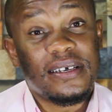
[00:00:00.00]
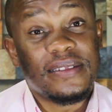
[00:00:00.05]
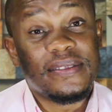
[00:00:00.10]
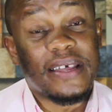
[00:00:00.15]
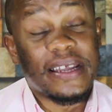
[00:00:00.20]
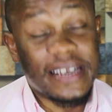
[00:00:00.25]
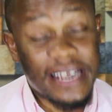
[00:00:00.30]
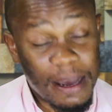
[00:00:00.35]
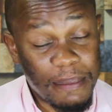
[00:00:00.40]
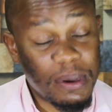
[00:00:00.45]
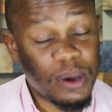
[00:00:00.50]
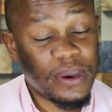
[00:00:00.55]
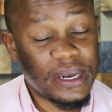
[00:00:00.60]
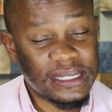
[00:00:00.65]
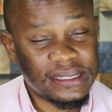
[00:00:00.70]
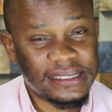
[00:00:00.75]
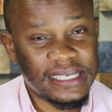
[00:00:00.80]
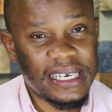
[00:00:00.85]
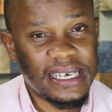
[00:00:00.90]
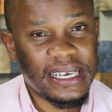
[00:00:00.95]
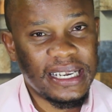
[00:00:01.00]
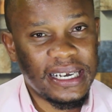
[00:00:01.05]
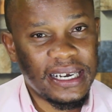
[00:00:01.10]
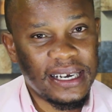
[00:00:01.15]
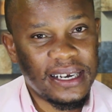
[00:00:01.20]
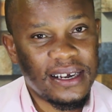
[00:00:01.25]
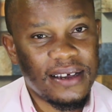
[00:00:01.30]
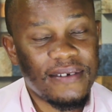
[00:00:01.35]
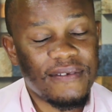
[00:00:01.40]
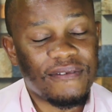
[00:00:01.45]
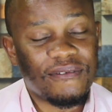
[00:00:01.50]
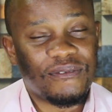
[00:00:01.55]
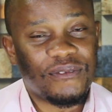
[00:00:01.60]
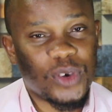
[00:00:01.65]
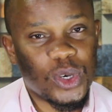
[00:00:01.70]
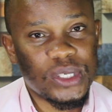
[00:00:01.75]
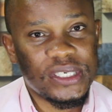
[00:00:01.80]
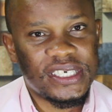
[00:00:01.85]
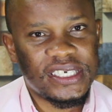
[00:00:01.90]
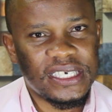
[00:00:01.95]
the number one channel
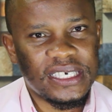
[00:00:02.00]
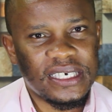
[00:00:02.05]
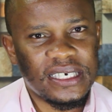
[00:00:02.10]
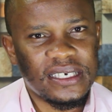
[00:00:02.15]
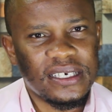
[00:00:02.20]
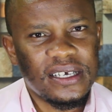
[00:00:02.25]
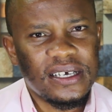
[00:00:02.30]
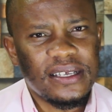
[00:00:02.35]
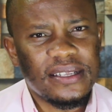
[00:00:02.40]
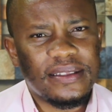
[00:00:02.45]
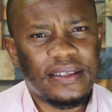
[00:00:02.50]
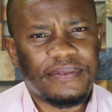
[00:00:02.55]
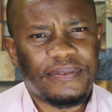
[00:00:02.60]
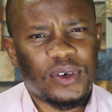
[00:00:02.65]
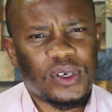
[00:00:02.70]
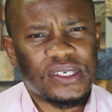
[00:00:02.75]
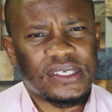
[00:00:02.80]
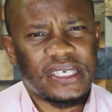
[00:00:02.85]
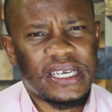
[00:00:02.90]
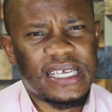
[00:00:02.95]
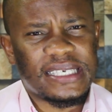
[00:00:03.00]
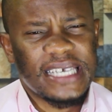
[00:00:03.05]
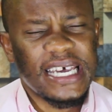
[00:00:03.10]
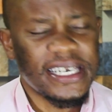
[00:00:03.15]
voicing the voiceless.